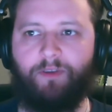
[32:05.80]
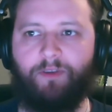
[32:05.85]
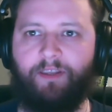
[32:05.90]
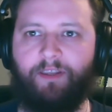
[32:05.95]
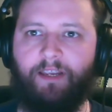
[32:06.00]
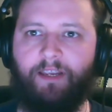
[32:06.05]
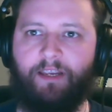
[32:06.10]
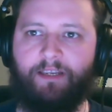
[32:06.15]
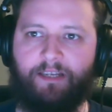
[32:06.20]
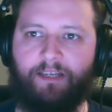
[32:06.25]
So I
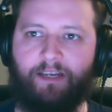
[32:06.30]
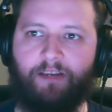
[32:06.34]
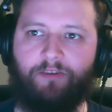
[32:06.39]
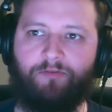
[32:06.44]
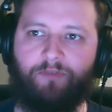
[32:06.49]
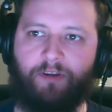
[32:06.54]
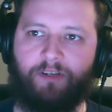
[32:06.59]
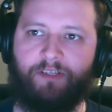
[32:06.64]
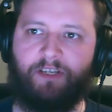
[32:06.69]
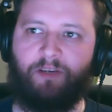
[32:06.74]
think it's an
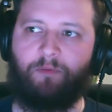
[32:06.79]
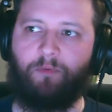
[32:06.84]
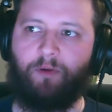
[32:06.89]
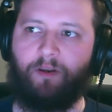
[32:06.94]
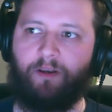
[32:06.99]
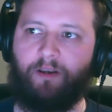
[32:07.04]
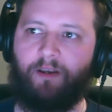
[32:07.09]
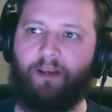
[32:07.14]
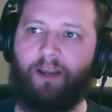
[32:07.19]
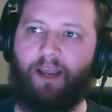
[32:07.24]
interesting
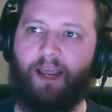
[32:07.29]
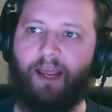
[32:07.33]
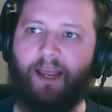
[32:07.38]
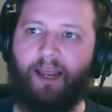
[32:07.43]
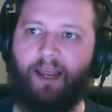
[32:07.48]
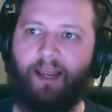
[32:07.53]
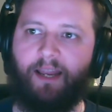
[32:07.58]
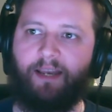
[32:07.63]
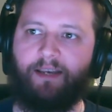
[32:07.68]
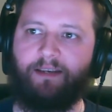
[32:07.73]
one,
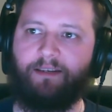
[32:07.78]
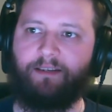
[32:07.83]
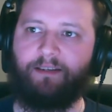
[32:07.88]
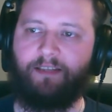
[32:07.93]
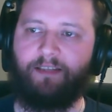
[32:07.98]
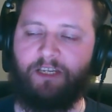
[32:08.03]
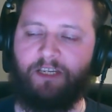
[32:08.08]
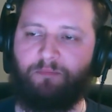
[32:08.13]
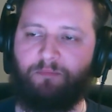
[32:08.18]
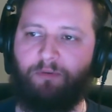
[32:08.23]
and
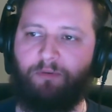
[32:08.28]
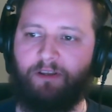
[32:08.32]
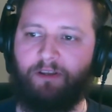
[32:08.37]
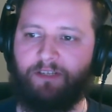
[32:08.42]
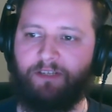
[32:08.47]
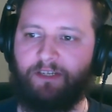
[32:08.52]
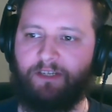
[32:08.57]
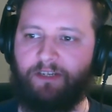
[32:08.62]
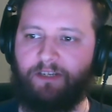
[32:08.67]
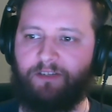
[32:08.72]
this
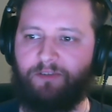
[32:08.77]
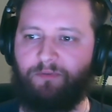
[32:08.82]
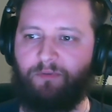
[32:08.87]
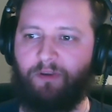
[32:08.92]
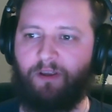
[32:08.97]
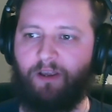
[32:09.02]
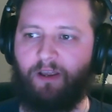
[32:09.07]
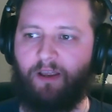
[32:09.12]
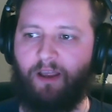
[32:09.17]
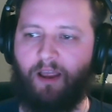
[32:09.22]
brings us into
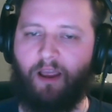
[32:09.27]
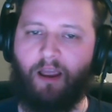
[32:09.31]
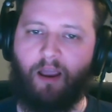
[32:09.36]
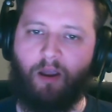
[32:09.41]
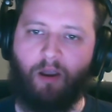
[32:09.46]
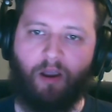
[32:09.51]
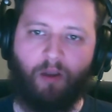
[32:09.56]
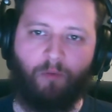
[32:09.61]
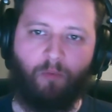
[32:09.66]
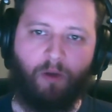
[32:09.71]

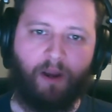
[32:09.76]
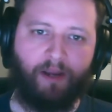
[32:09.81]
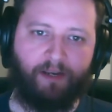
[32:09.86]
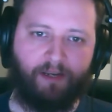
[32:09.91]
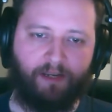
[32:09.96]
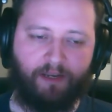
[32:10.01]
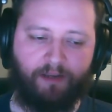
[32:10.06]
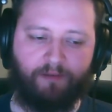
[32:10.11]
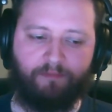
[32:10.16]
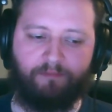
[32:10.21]
a
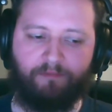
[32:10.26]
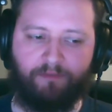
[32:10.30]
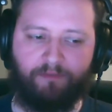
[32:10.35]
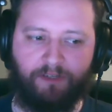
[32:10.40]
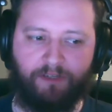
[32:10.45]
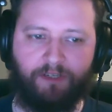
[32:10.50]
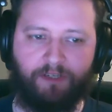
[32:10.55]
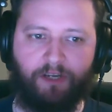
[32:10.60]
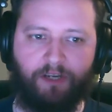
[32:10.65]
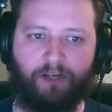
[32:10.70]
wider
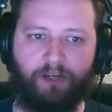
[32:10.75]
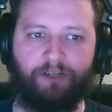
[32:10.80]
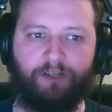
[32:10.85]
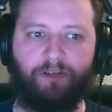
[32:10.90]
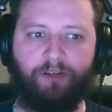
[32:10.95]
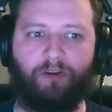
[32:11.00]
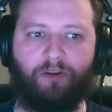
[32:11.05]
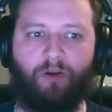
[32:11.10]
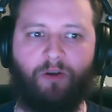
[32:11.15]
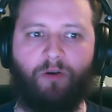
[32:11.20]

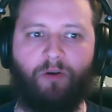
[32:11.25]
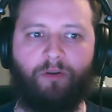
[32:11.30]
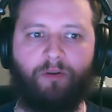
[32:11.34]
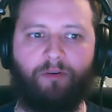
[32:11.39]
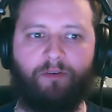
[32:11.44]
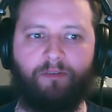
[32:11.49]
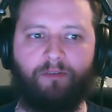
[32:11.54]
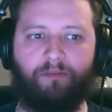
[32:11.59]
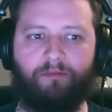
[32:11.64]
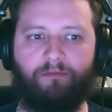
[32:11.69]
discussion
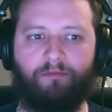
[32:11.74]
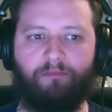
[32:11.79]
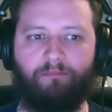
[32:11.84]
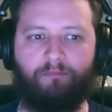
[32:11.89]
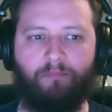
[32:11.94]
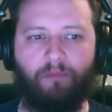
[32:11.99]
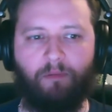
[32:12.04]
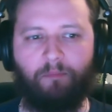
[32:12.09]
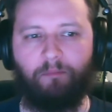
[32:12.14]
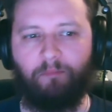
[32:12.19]
on
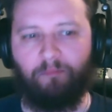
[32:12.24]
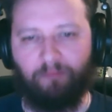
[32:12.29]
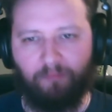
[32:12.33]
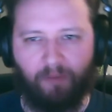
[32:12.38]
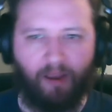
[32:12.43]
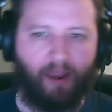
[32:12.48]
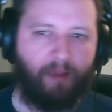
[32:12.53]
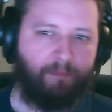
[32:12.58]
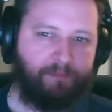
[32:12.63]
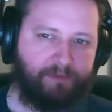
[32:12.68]

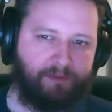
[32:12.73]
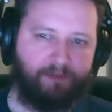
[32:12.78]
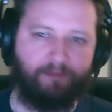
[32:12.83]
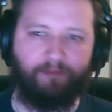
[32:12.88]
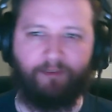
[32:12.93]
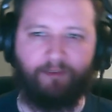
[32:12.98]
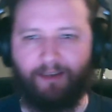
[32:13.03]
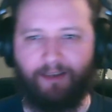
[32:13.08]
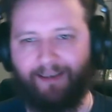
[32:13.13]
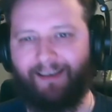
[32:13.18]
perhaps
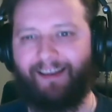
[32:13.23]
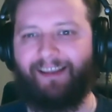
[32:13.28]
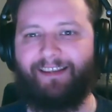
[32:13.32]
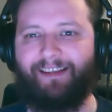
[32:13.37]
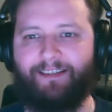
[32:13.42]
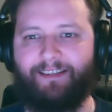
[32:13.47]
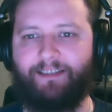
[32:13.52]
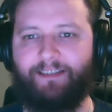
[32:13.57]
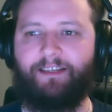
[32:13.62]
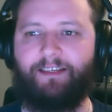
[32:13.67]

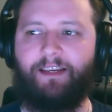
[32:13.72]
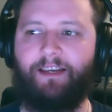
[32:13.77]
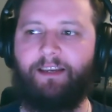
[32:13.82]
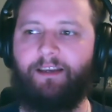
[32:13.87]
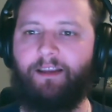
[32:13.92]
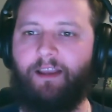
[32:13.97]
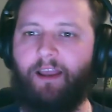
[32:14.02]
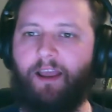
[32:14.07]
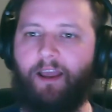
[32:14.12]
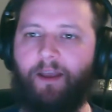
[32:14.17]

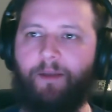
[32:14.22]
licensing.